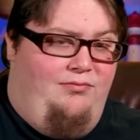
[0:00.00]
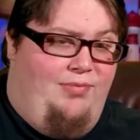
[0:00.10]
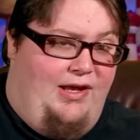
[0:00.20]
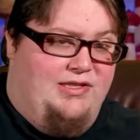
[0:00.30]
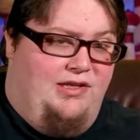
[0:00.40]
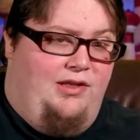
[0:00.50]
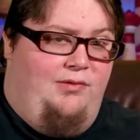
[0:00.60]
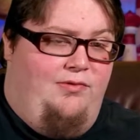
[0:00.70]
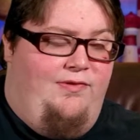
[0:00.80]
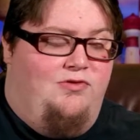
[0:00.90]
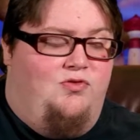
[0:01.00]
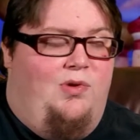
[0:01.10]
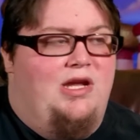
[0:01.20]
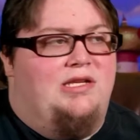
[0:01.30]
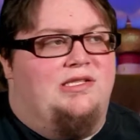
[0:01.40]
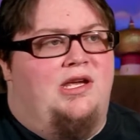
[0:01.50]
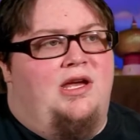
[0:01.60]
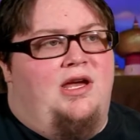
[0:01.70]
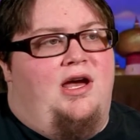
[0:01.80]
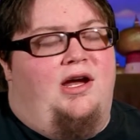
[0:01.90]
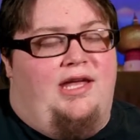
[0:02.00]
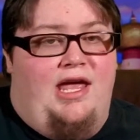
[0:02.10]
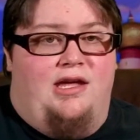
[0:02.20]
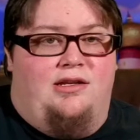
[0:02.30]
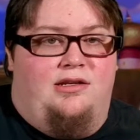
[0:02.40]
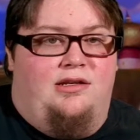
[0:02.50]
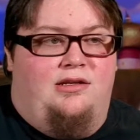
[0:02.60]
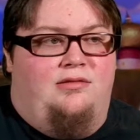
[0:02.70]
basically with a few tweaks, again,